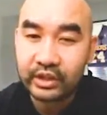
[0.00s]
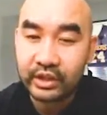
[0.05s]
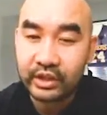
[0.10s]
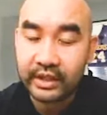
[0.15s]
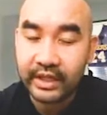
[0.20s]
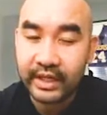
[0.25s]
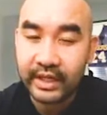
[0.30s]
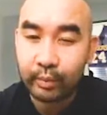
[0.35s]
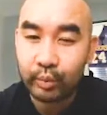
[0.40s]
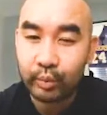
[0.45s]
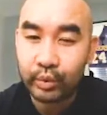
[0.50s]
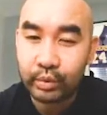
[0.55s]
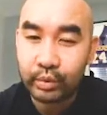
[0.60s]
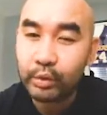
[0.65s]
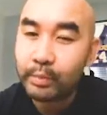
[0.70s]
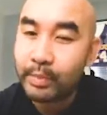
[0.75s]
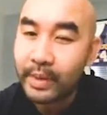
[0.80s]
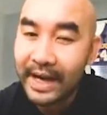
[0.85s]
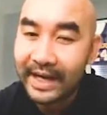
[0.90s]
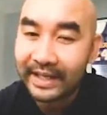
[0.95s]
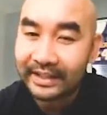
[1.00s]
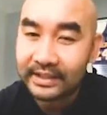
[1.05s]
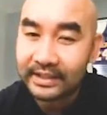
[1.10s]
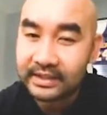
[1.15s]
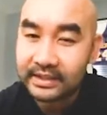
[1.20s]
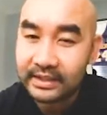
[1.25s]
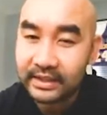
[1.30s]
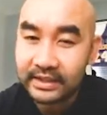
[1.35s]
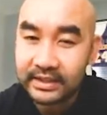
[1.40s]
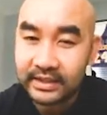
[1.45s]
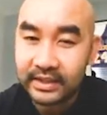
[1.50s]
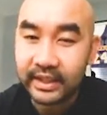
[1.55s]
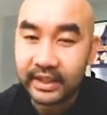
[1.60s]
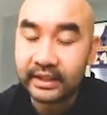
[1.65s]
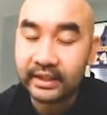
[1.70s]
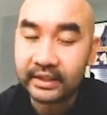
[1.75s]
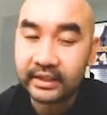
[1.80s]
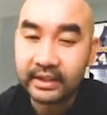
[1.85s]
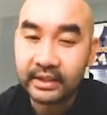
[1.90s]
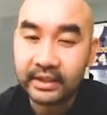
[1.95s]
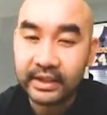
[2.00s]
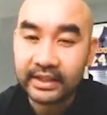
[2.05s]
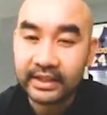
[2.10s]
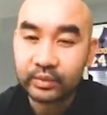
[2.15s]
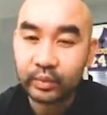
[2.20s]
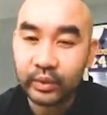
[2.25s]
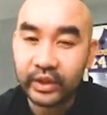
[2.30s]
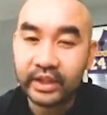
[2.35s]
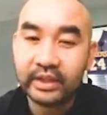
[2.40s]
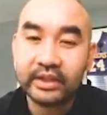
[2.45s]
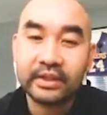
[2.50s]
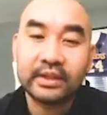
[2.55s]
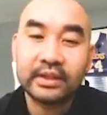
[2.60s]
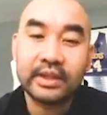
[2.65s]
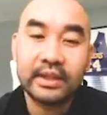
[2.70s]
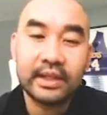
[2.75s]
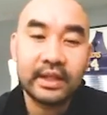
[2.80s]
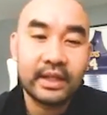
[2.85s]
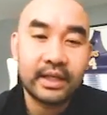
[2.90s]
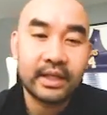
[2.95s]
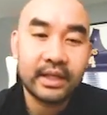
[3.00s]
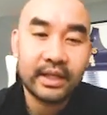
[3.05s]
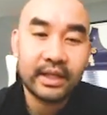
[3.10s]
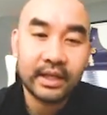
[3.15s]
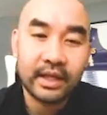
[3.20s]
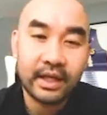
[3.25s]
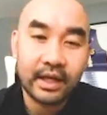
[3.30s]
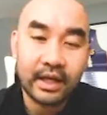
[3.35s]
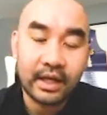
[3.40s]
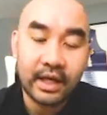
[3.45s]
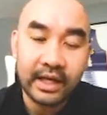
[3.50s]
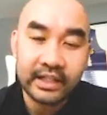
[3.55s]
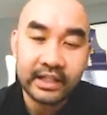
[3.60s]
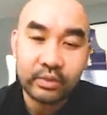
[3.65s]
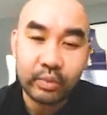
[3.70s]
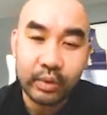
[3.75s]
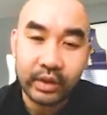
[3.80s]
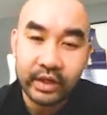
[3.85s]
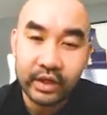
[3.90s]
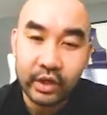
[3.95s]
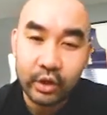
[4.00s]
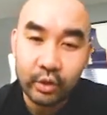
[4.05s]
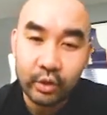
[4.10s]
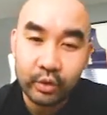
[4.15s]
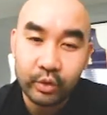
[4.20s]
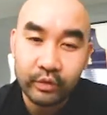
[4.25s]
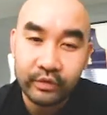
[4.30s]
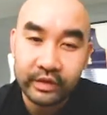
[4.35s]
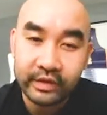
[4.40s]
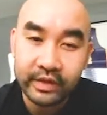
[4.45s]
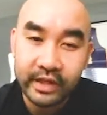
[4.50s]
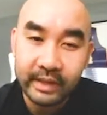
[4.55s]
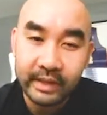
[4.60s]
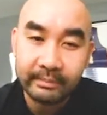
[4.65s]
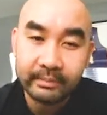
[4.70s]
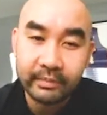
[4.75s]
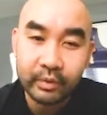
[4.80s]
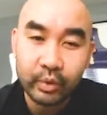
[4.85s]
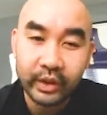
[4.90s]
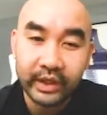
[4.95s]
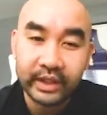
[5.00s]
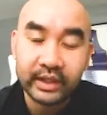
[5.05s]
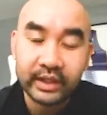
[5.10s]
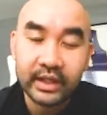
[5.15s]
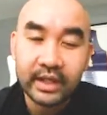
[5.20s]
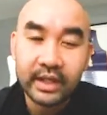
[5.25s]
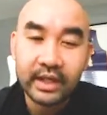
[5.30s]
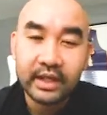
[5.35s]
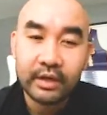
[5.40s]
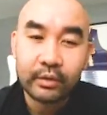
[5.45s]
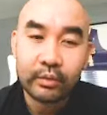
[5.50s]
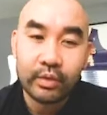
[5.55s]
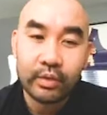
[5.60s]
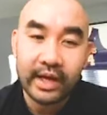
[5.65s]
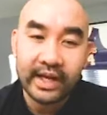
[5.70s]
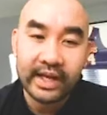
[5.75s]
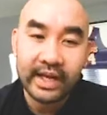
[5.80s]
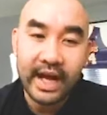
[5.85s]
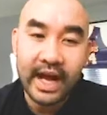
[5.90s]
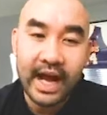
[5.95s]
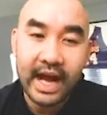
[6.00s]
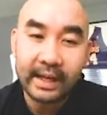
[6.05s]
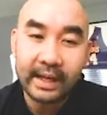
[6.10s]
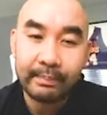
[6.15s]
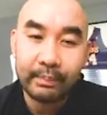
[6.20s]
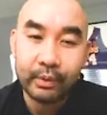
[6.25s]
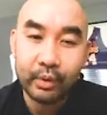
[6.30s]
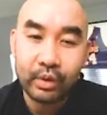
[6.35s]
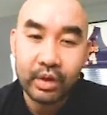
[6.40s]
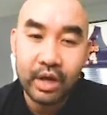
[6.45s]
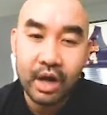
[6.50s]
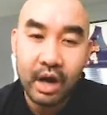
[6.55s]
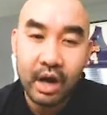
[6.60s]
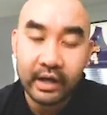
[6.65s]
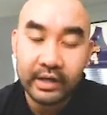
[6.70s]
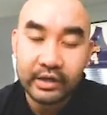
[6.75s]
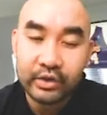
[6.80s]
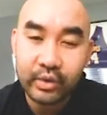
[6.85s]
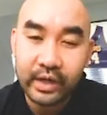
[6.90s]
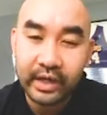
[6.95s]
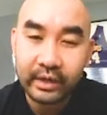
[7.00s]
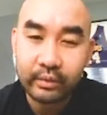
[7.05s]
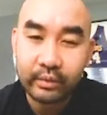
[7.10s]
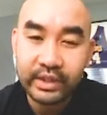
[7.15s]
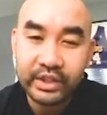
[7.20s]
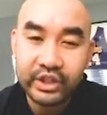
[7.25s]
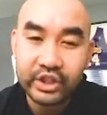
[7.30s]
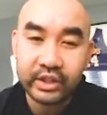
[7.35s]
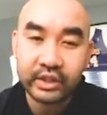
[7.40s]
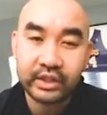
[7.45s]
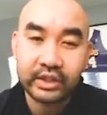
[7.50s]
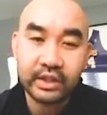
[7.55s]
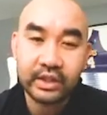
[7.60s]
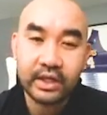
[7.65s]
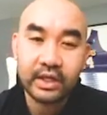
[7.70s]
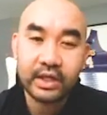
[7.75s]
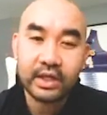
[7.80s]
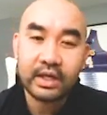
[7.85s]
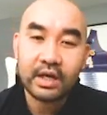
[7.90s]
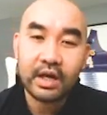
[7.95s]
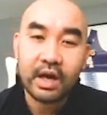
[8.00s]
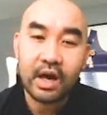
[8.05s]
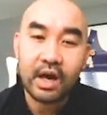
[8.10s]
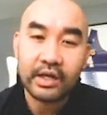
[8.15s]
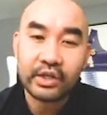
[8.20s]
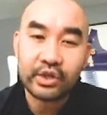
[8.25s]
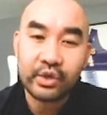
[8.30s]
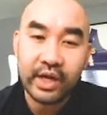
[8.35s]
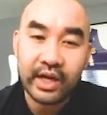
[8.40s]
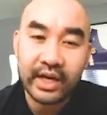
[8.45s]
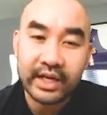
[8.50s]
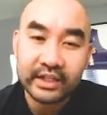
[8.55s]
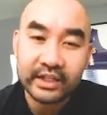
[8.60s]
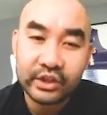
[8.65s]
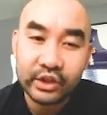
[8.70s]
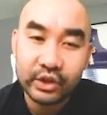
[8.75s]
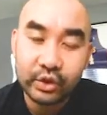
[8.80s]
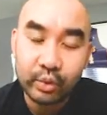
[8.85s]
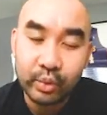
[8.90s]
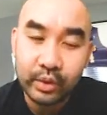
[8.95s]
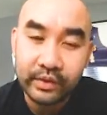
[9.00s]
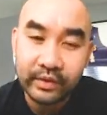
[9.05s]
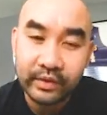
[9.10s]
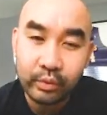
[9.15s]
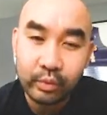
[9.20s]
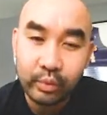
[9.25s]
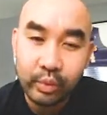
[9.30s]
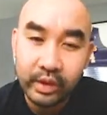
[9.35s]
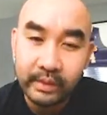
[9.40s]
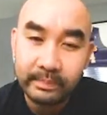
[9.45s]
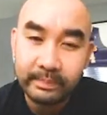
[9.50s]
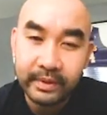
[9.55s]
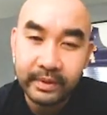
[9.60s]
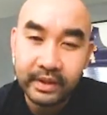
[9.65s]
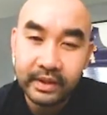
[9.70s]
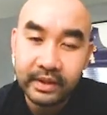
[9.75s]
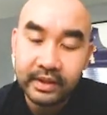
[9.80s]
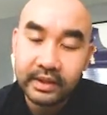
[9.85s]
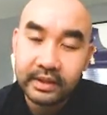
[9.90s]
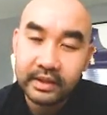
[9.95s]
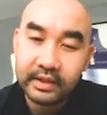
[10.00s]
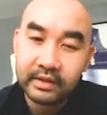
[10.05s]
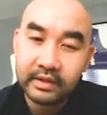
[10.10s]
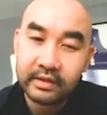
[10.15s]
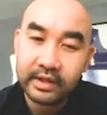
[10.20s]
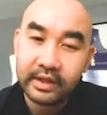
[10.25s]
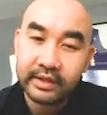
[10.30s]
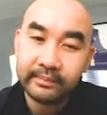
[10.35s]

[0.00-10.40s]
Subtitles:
Again, we will practice these things next week. I just want to go over them quick. Right hypochondriac region. Chondriac has to do with the rib, right?